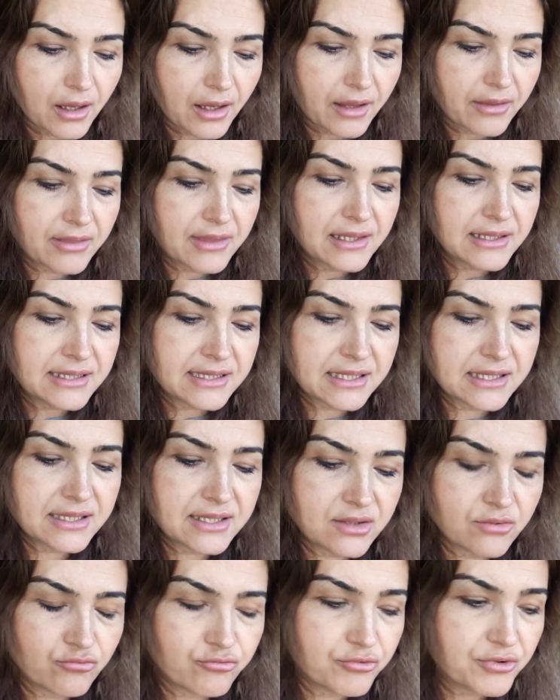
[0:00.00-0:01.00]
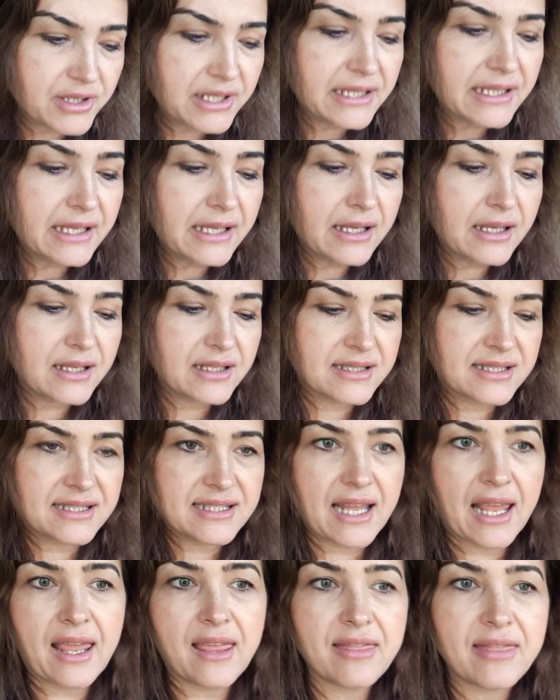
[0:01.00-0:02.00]
this is really
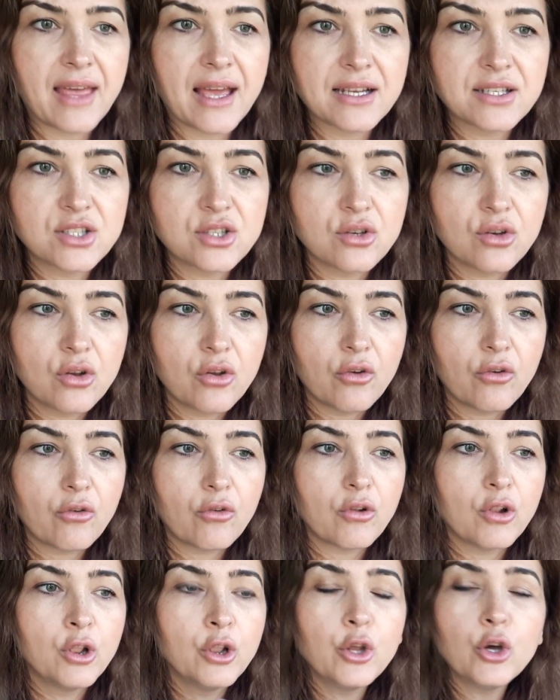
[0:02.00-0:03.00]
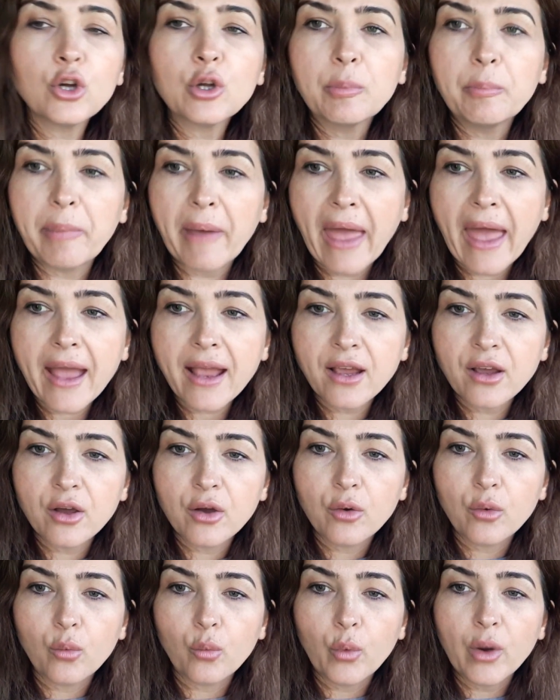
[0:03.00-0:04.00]
saying that look back
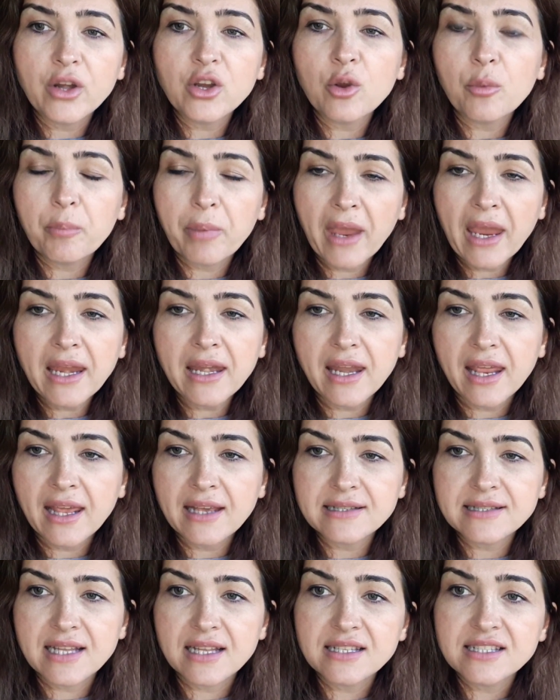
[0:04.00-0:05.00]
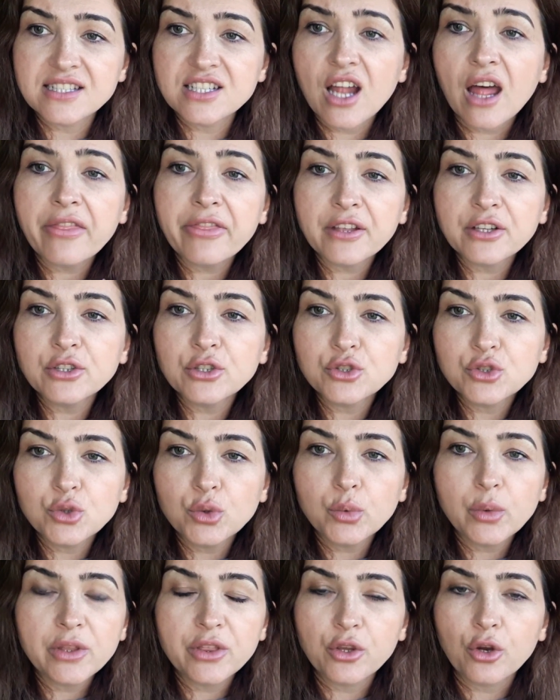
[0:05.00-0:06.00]
where your pain is. There's nothing to do
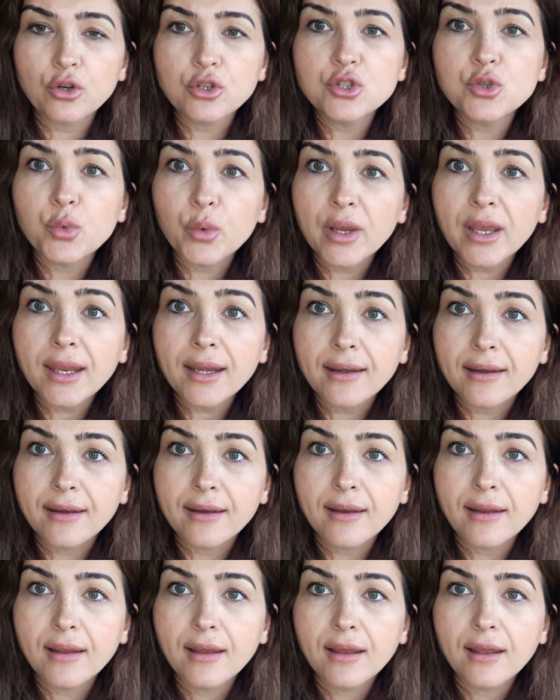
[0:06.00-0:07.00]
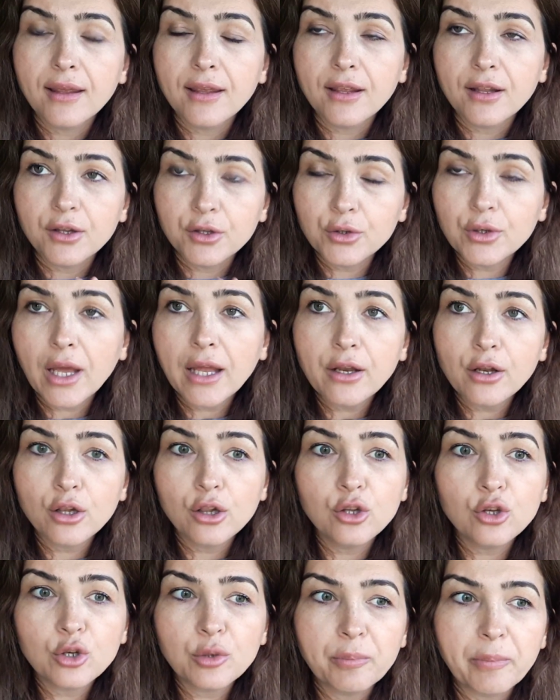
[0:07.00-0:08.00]
with your twin. You got to
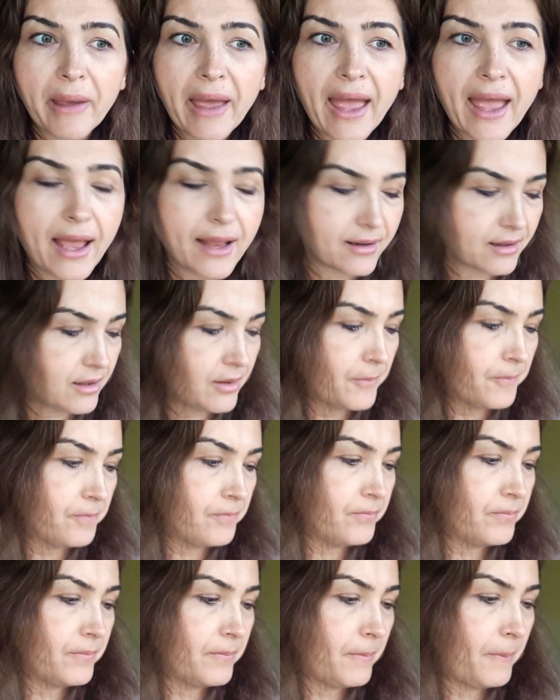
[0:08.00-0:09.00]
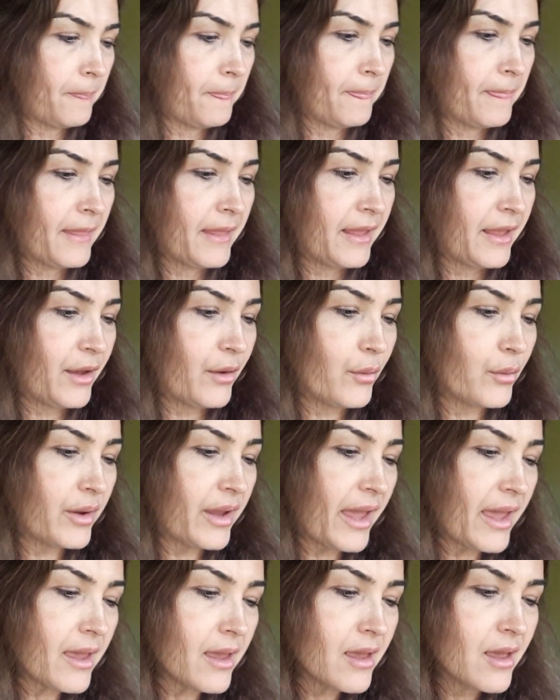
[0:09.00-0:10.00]
look back.
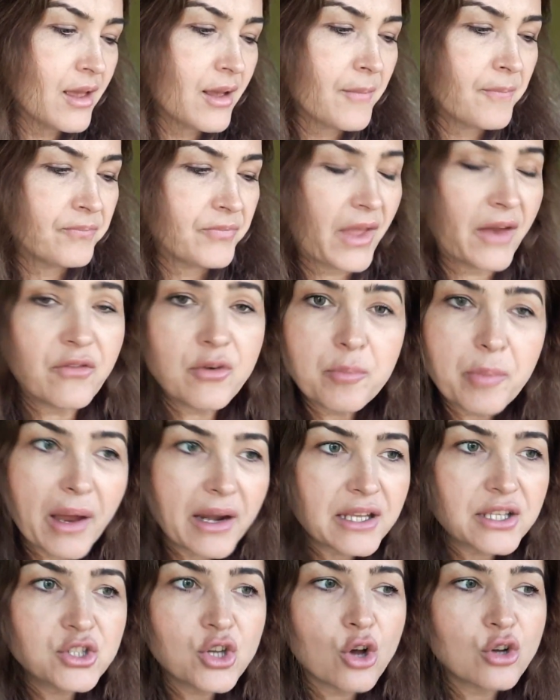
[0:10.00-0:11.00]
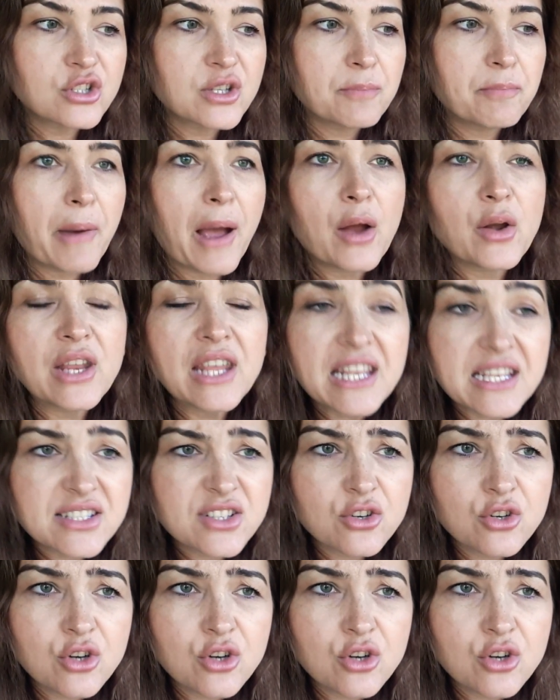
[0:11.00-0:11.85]
Okay? Everybody talks about he's a